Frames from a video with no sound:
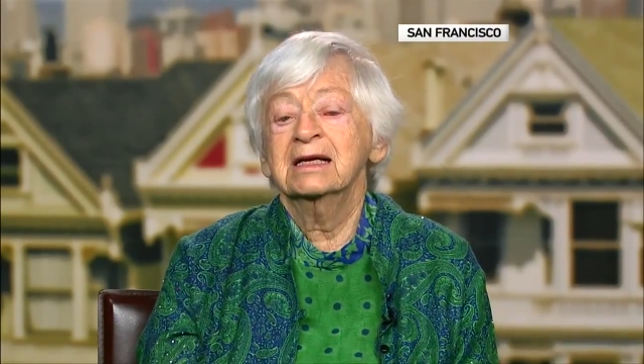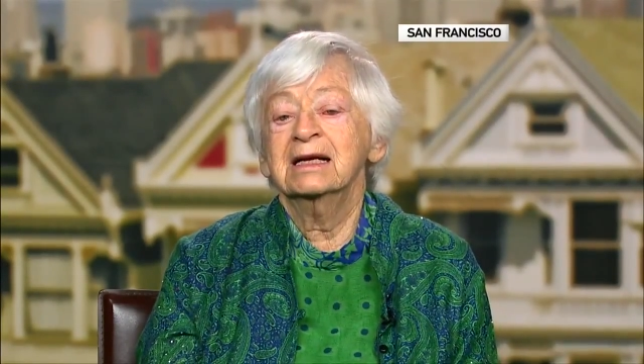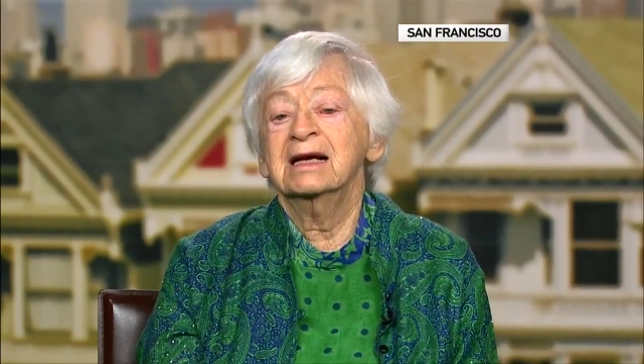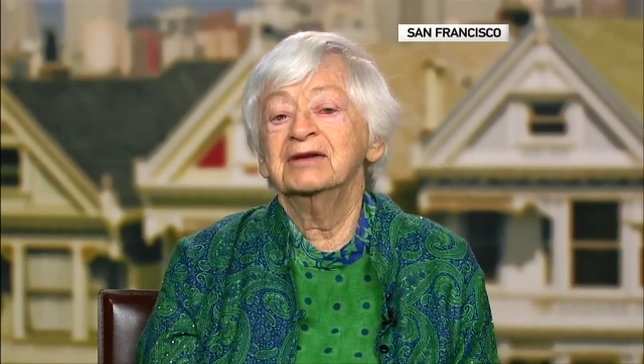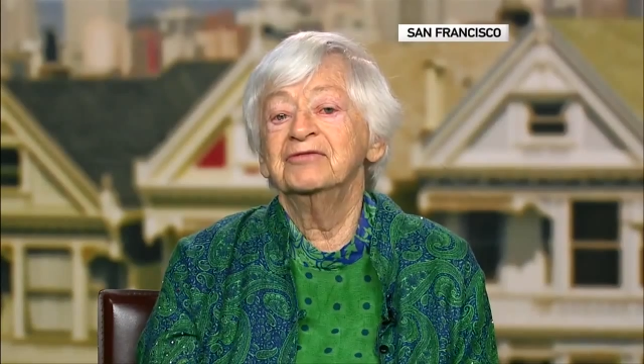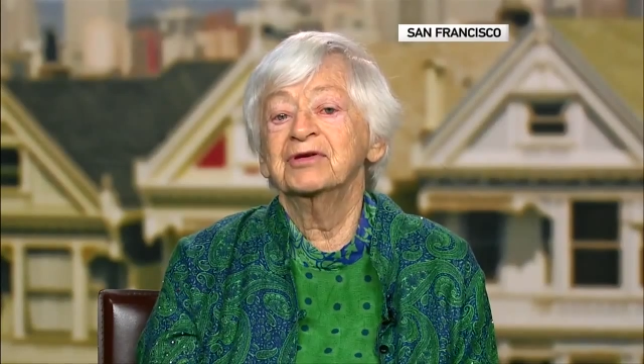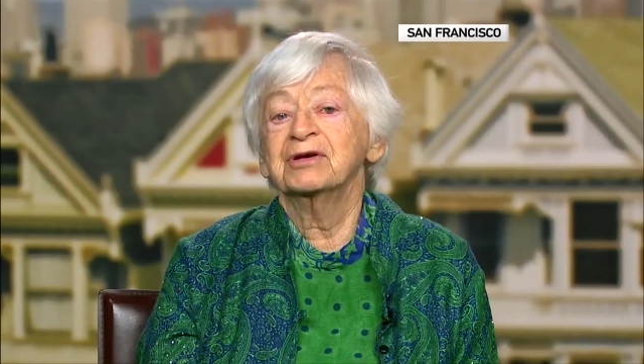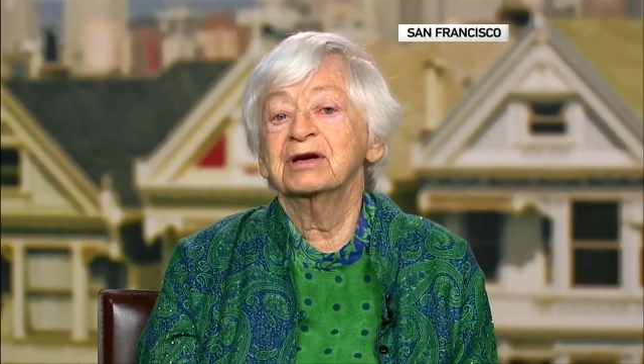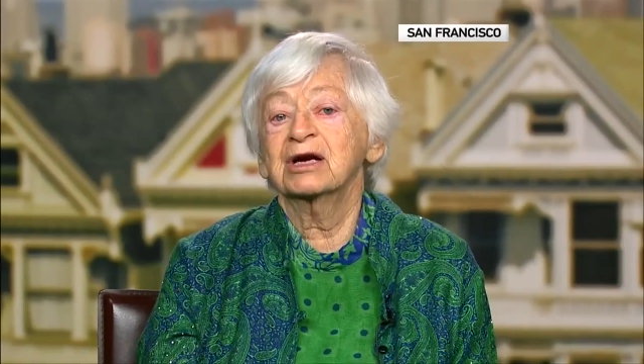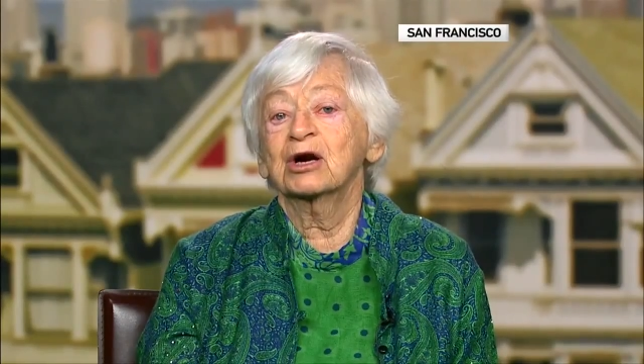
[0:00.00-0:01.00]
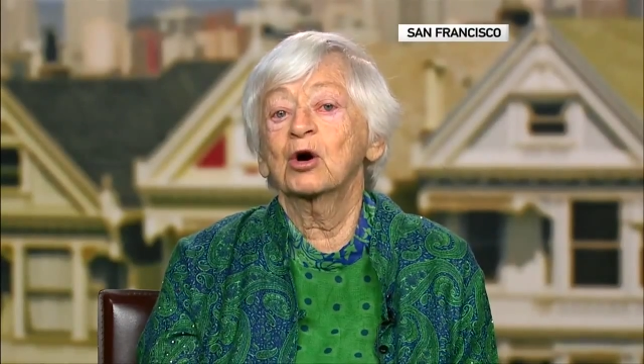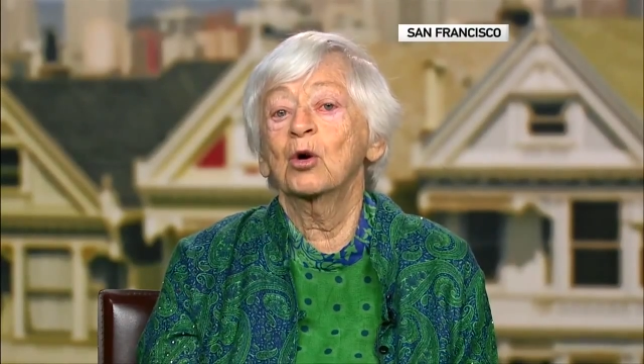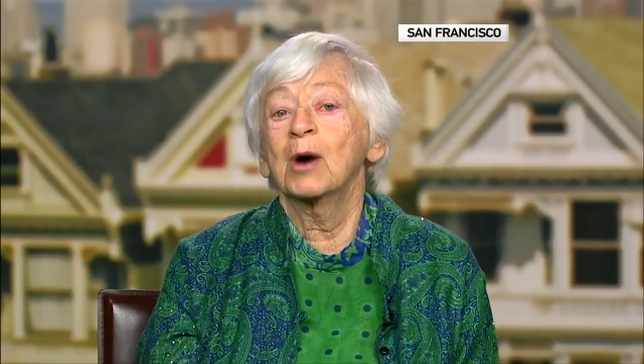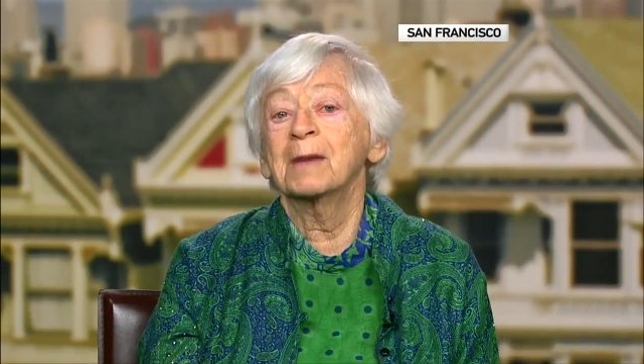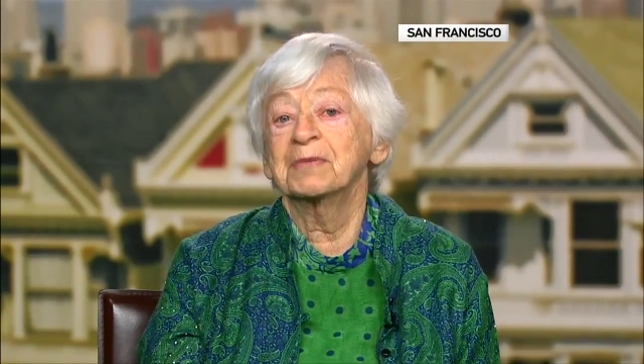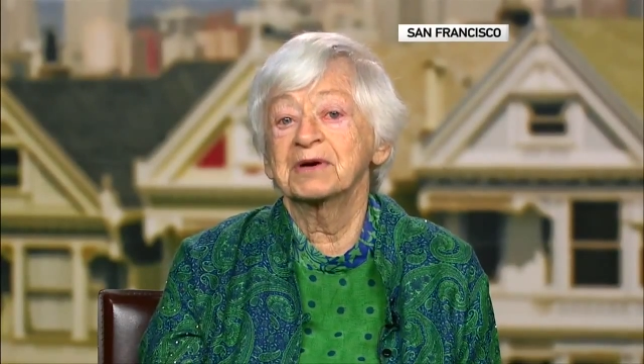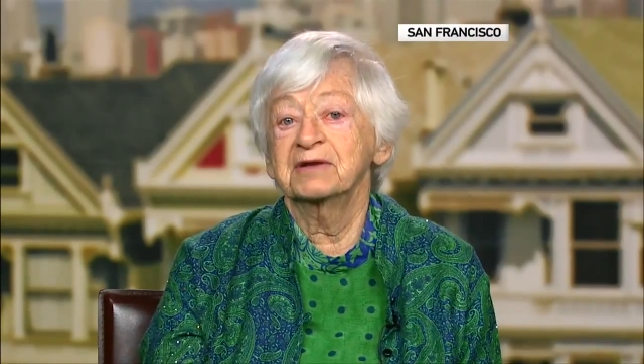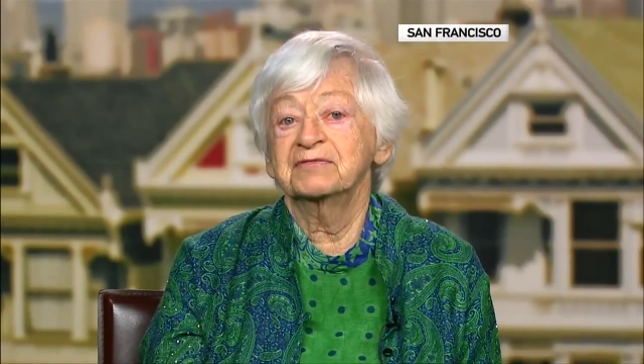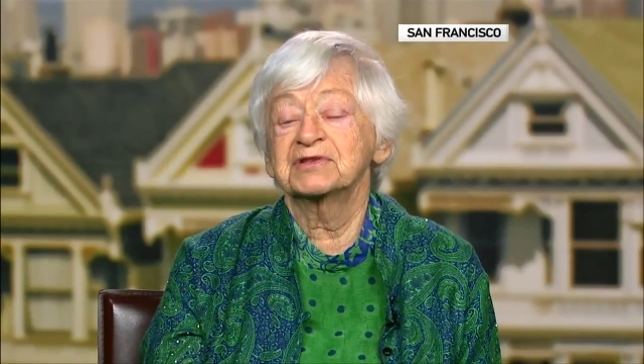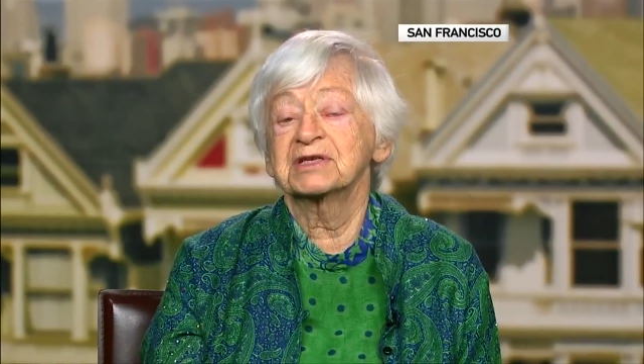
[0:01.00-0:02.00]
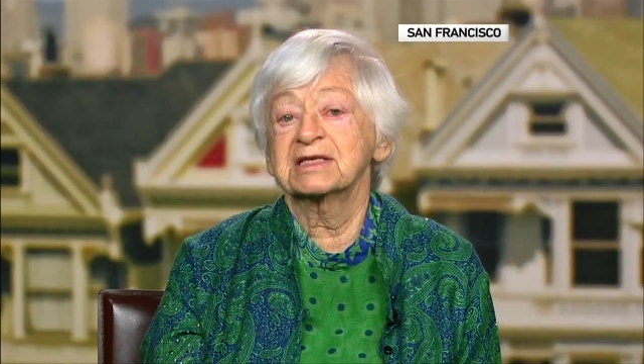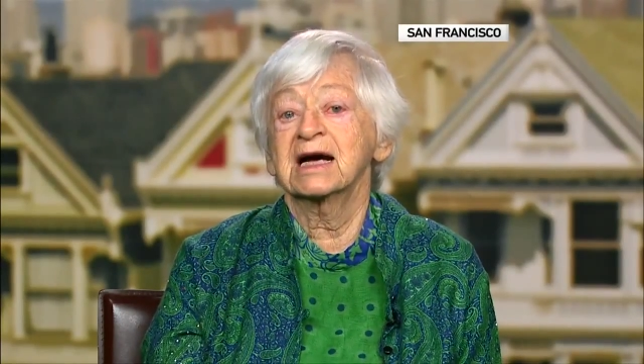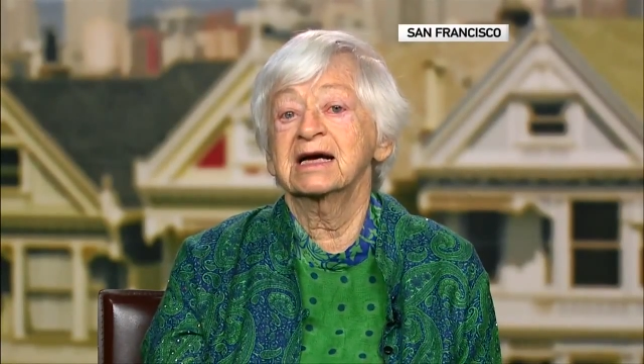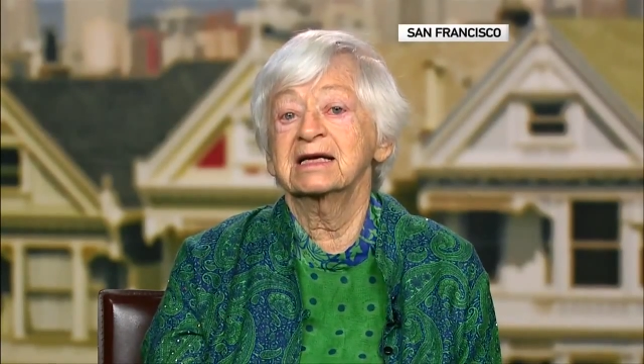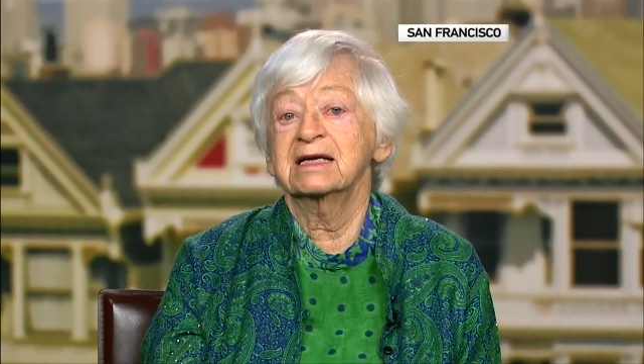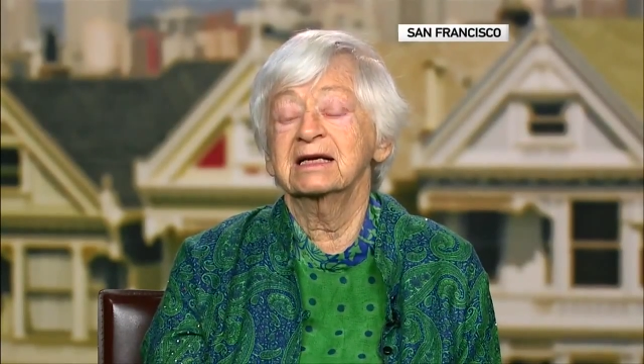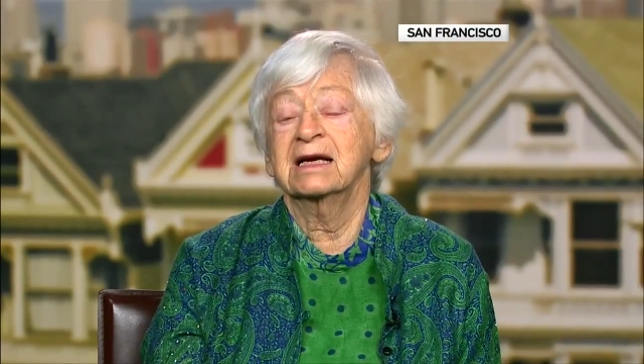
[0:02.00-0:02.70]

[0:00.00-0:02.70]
and very cooperative society,